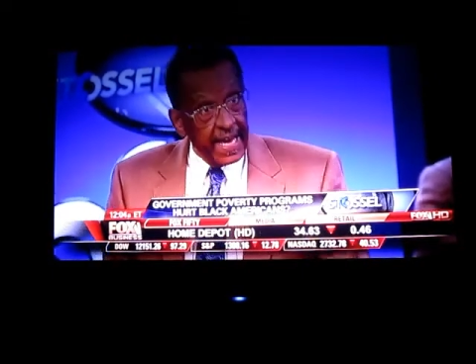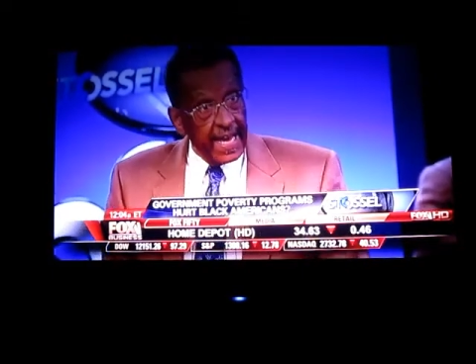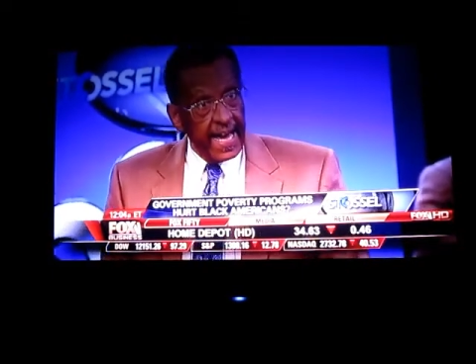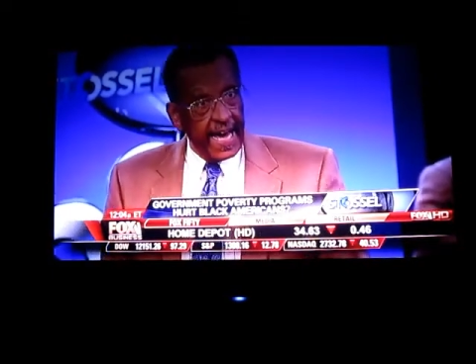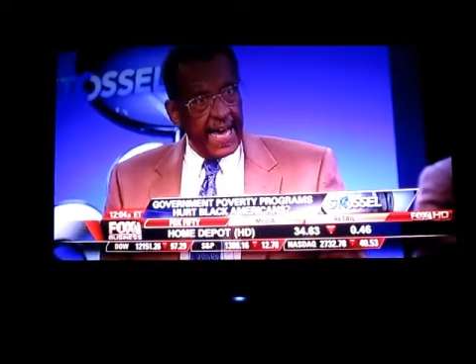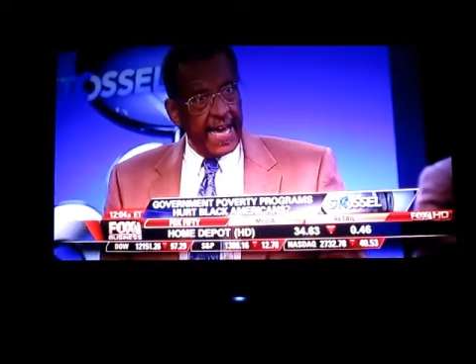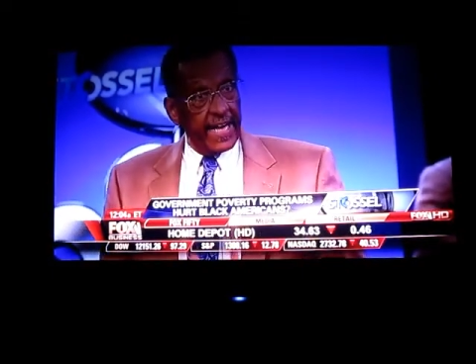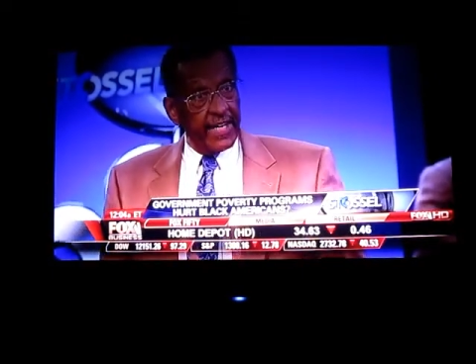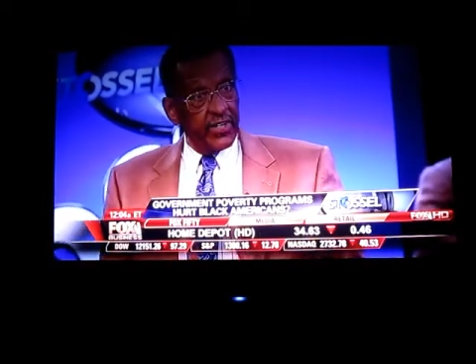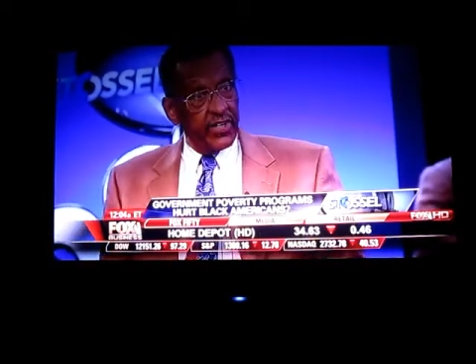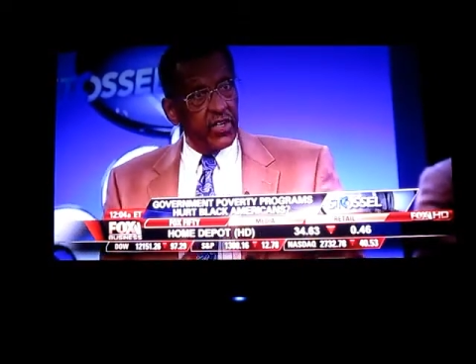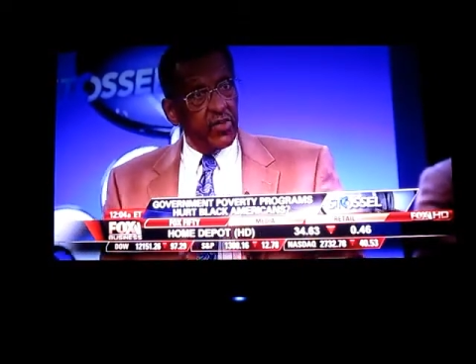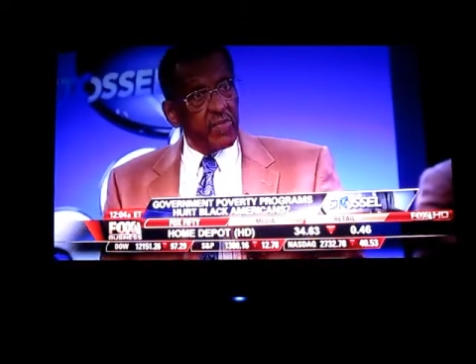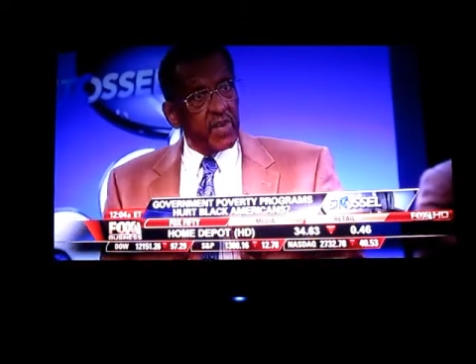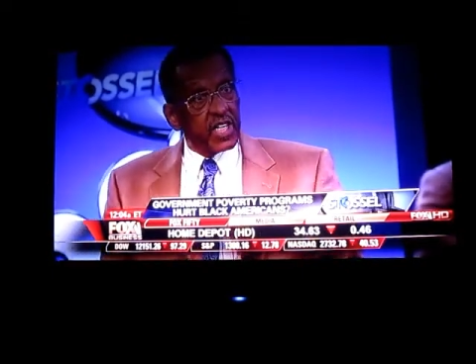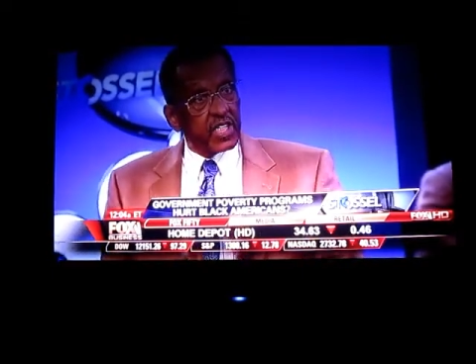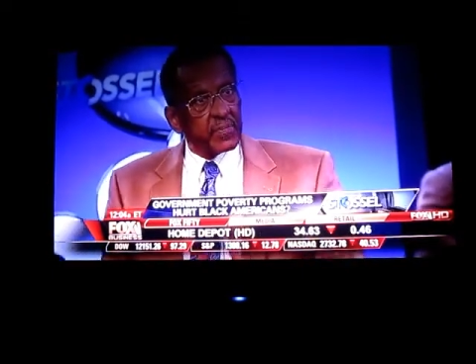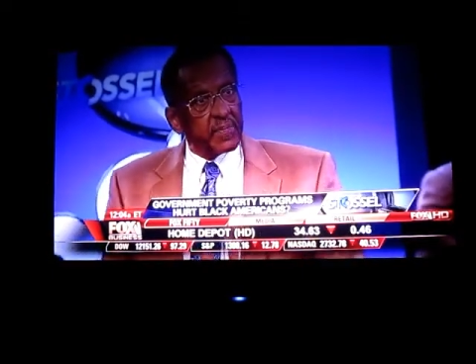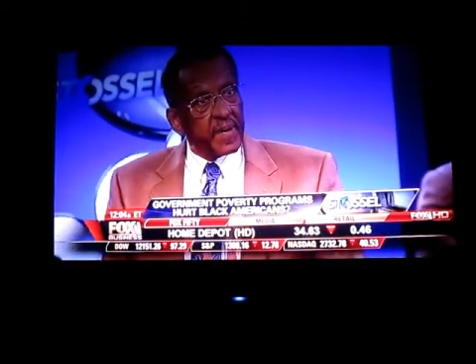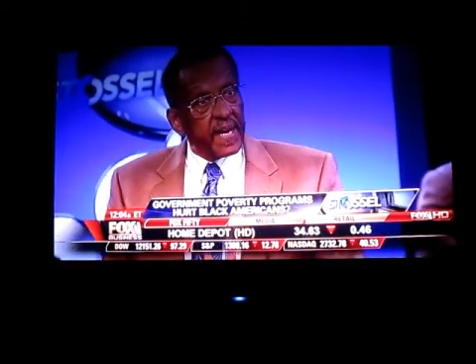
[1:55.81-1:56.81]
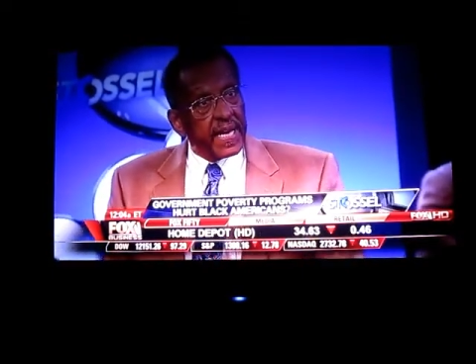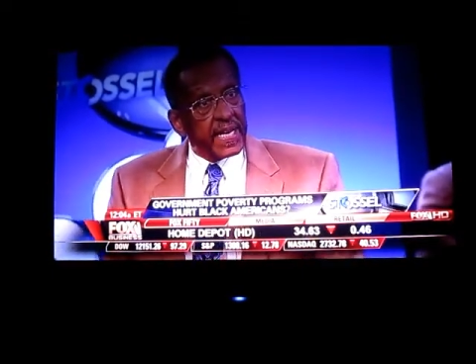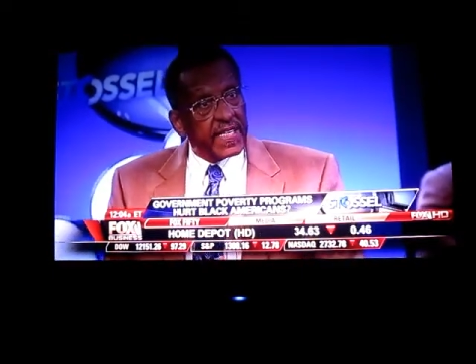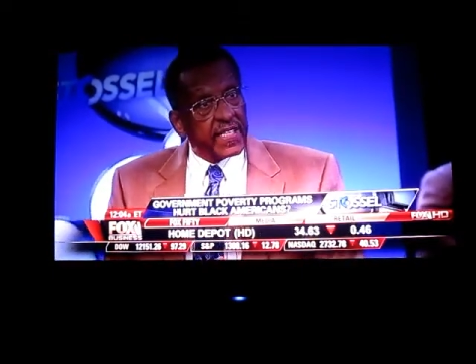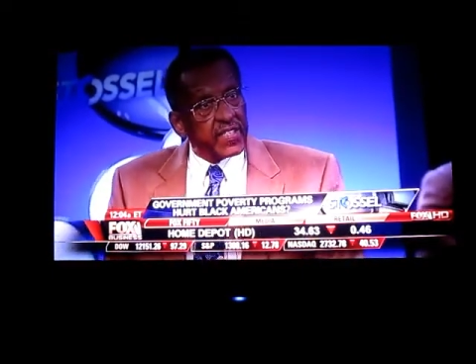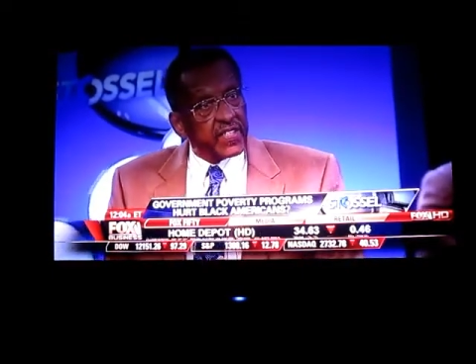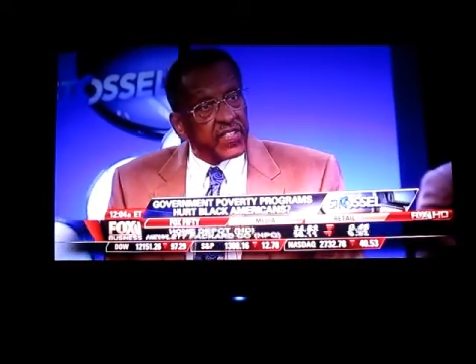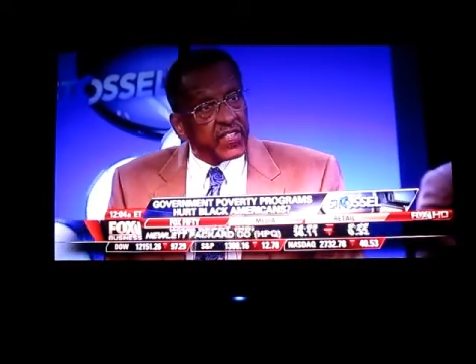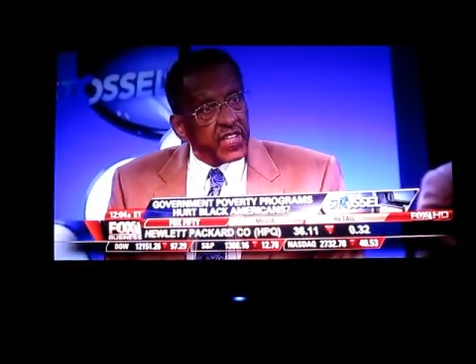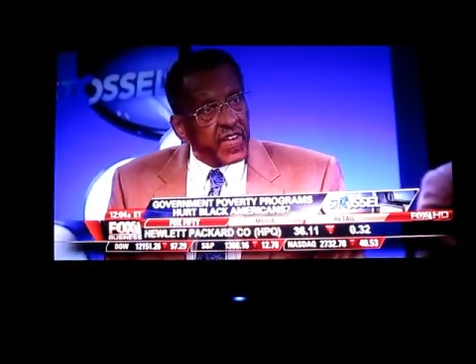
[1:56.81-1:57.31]
and you must pay
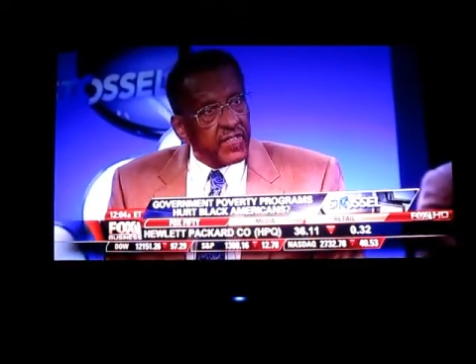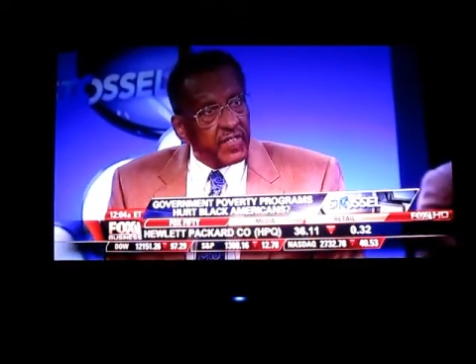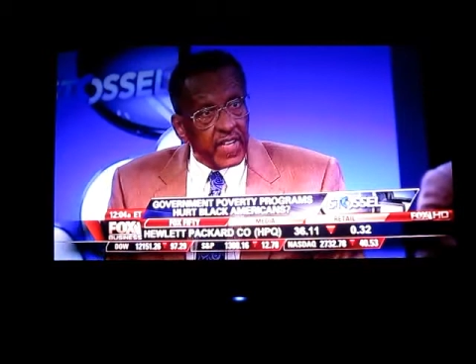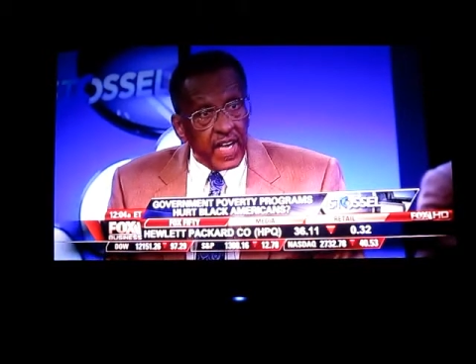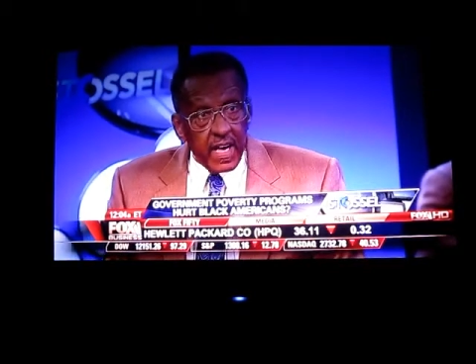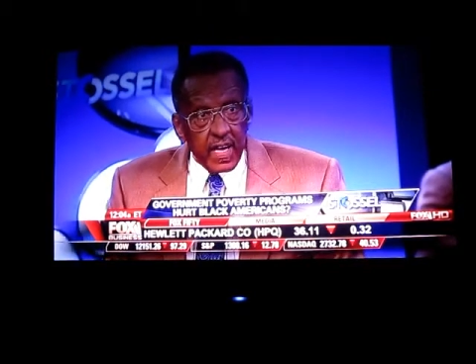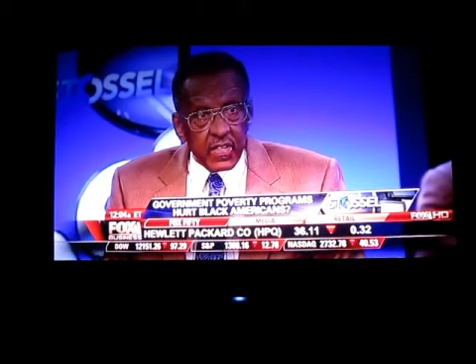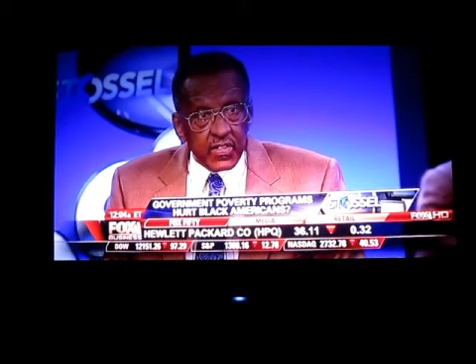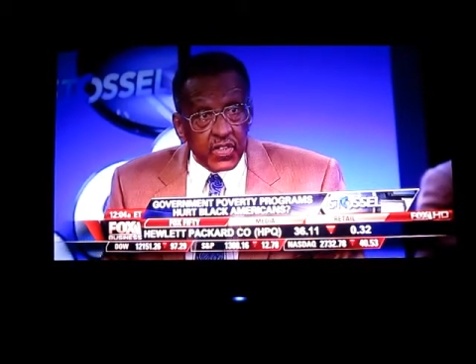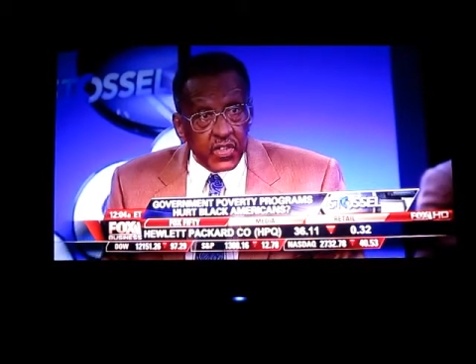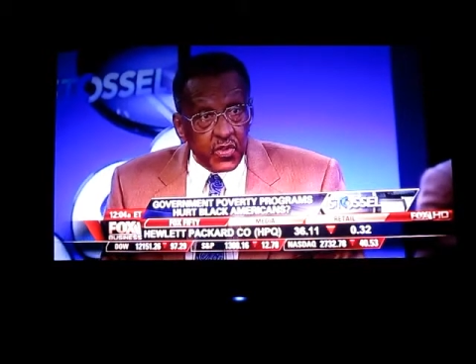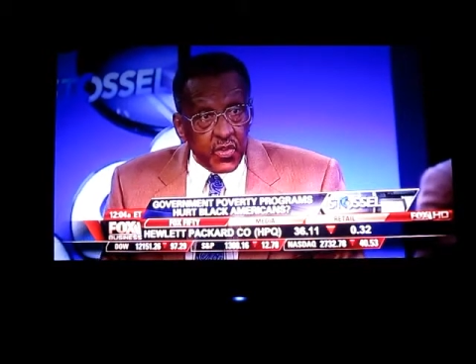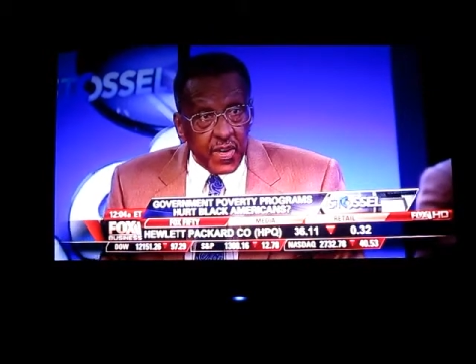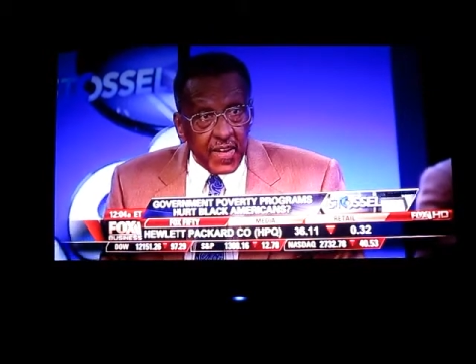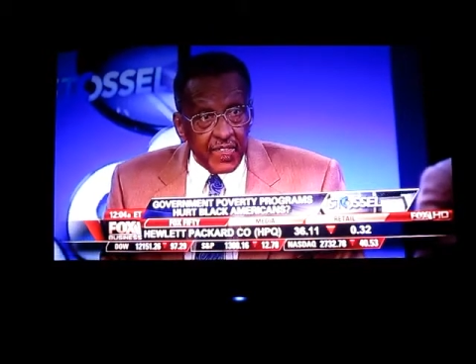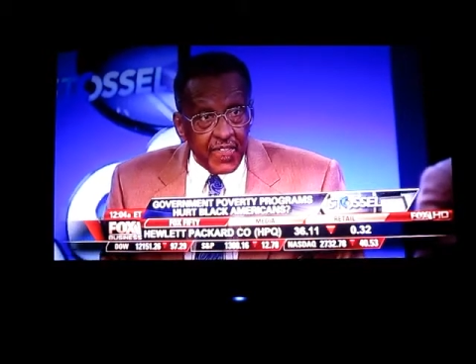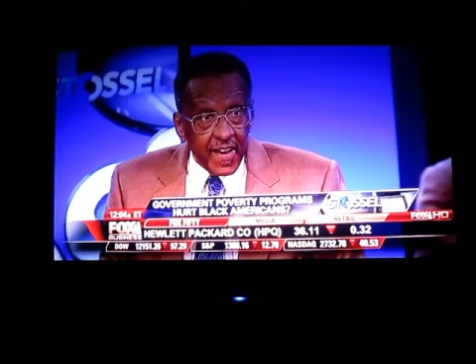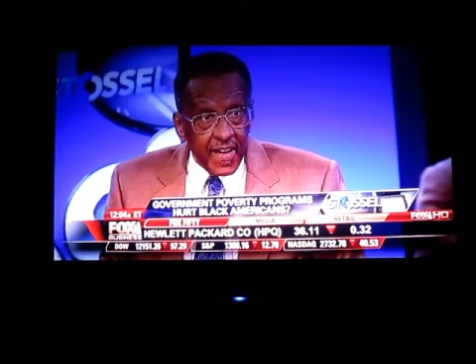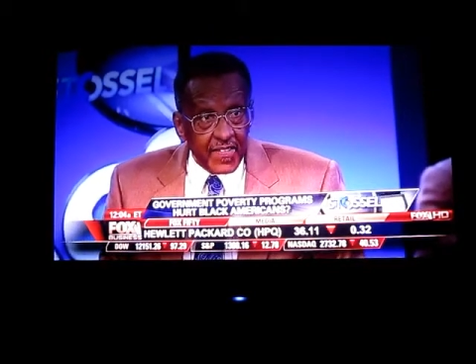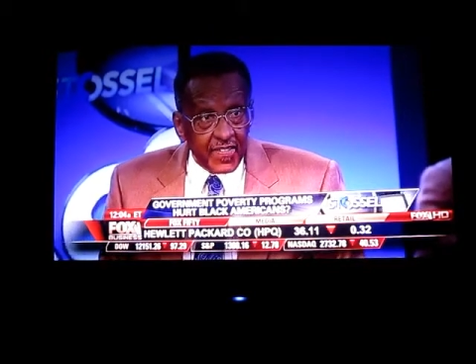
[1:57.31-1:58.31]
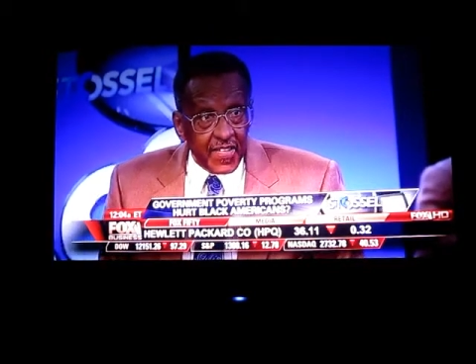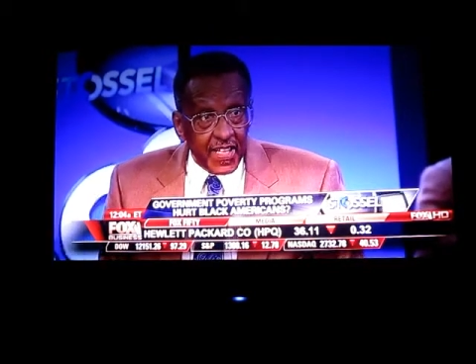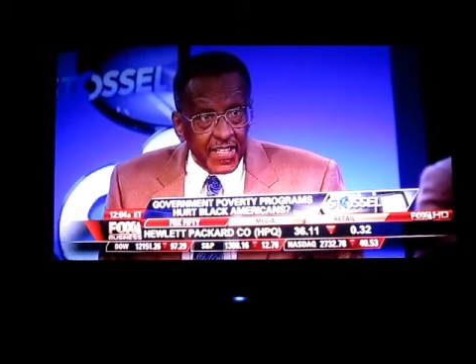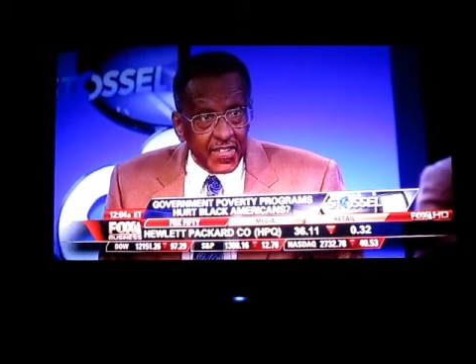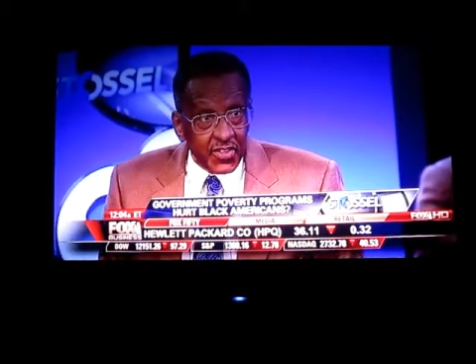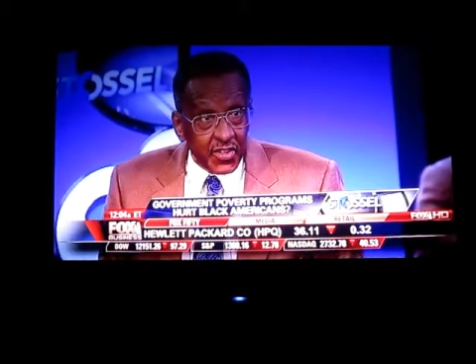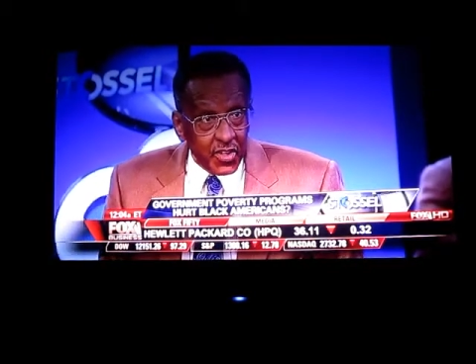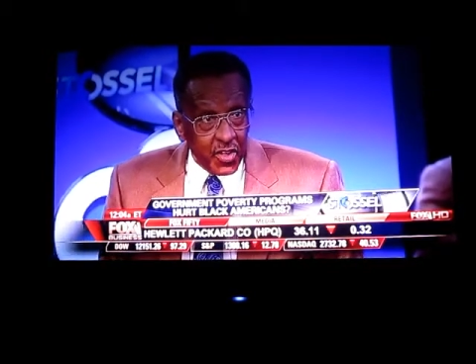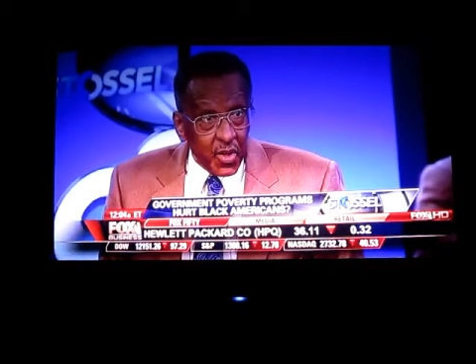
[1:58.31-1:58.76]
$7.25